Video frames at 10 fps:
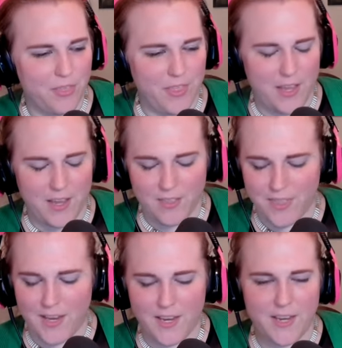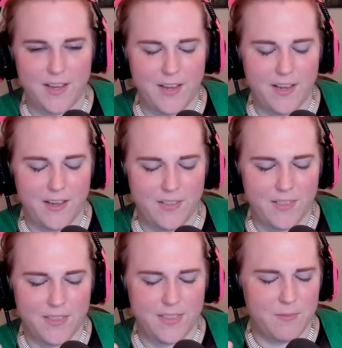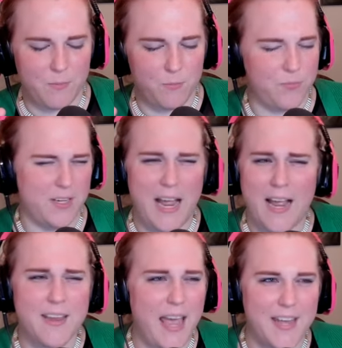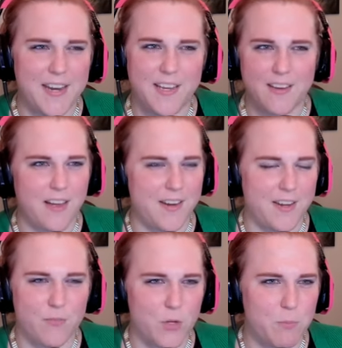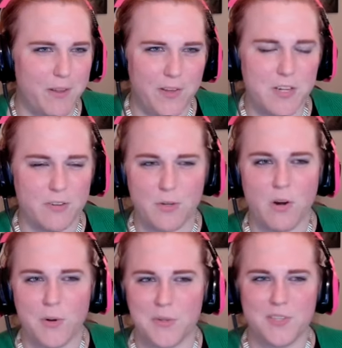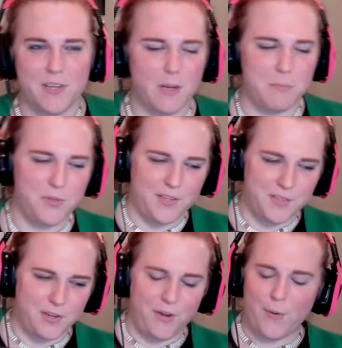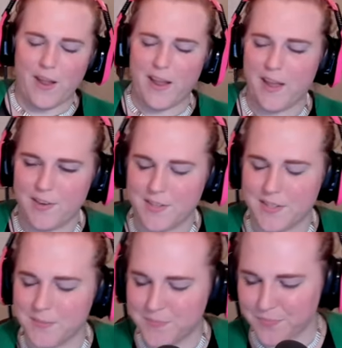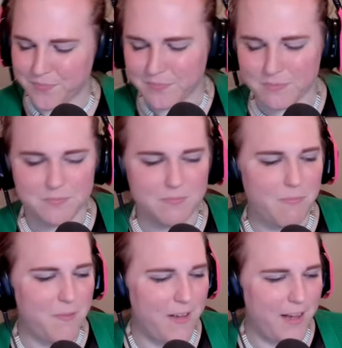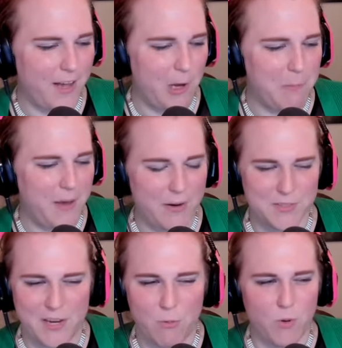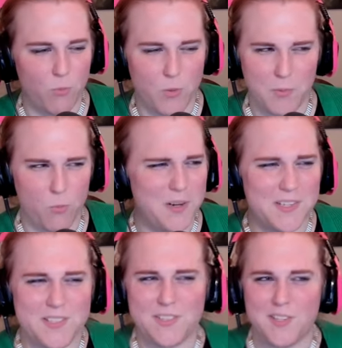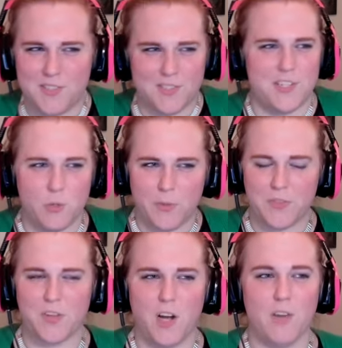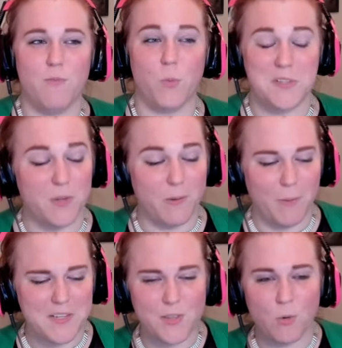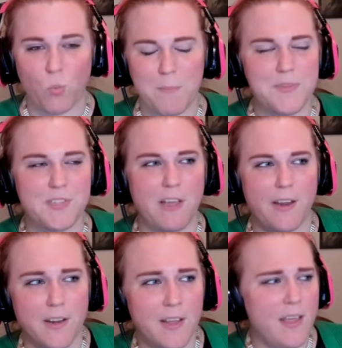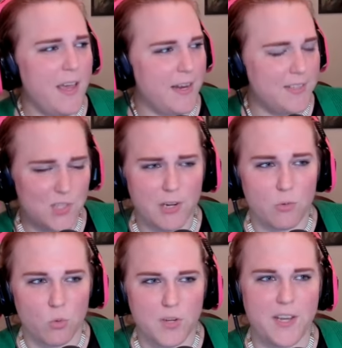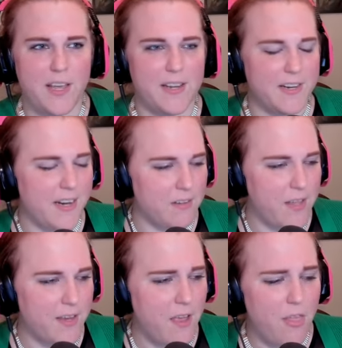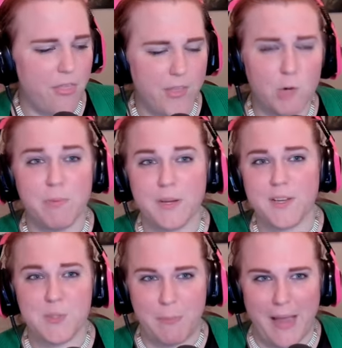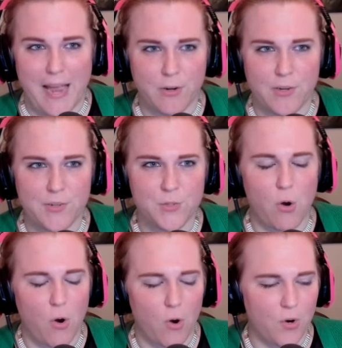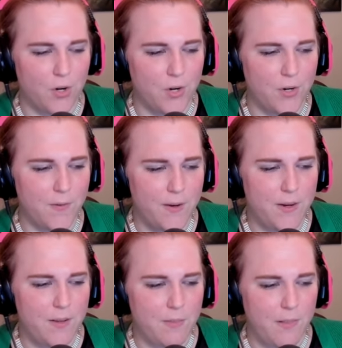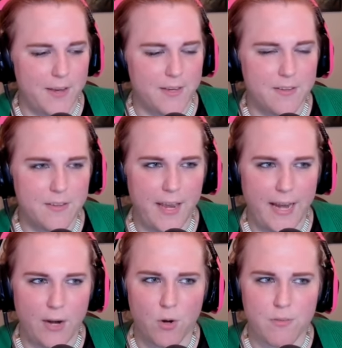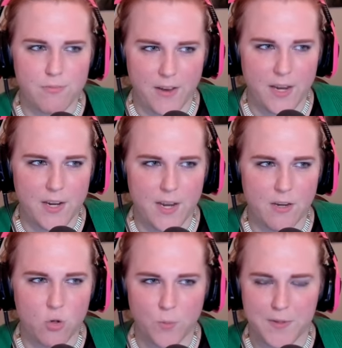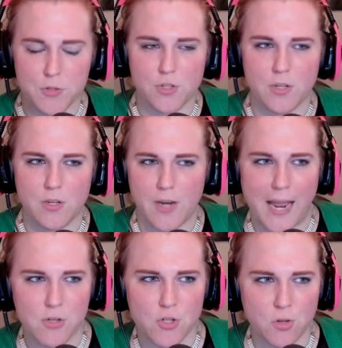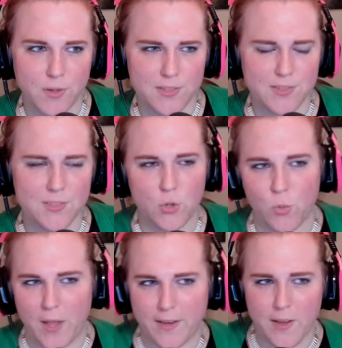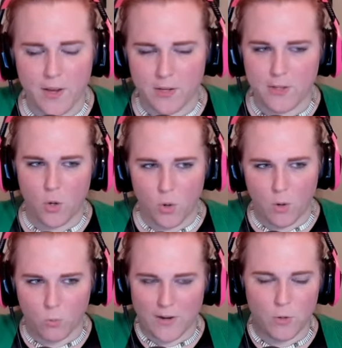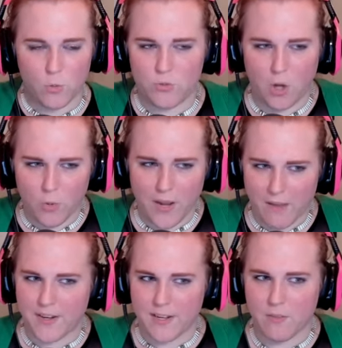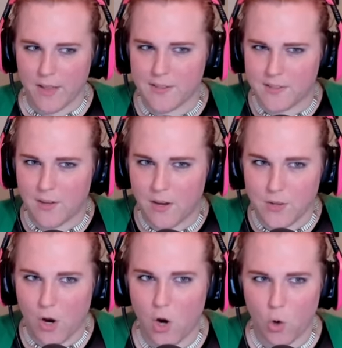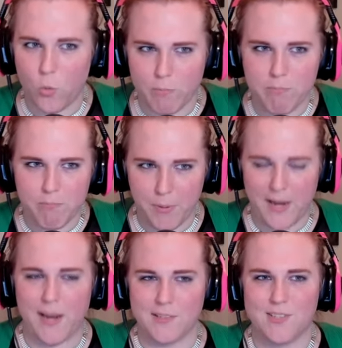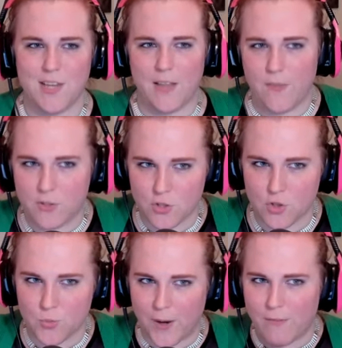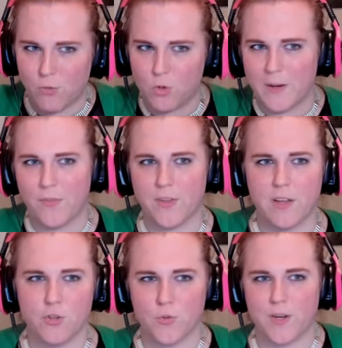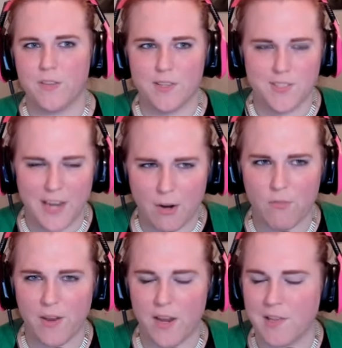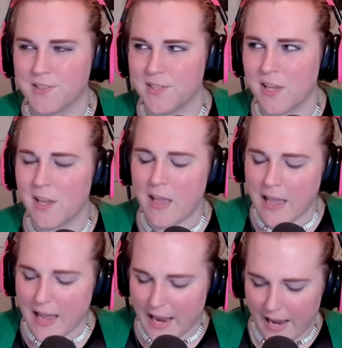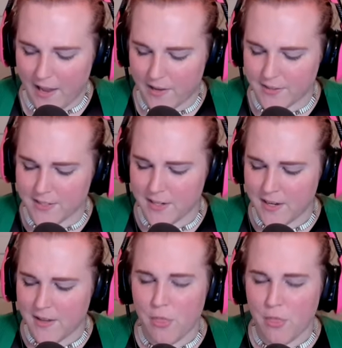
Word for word: they they uh, the guy heading it got interviewed by like tucker carlson a couple days ago and um, I was like, what what what is this deal with the convoy? So I went to their website and I started looking at it, and like their biggest backers are like caravanning Christian nationalists who like go around who don't oh. have any oh. like home base and they just travel around the country in these caravans and